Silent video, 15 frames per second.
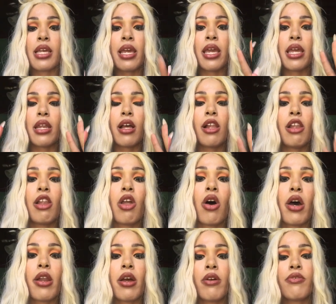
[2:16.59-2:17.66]
and a
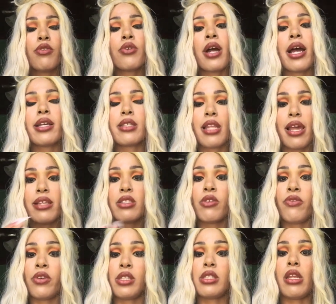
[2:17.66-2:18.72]
lot of you guys like to
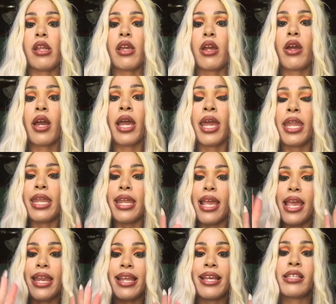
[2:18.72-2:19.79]
visit here, and
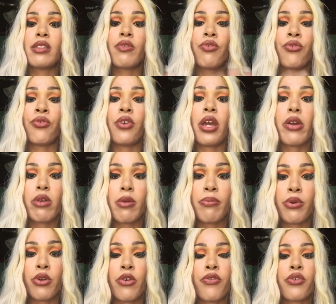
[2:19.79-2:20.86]
it is very
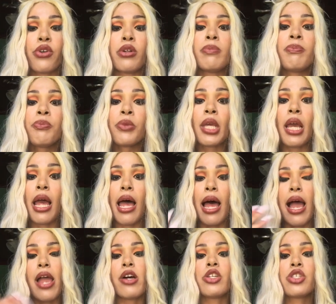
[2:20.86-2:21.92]
beautiful.
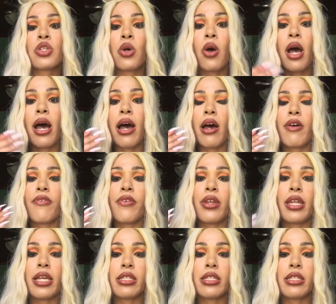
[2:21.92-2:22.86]
I also have an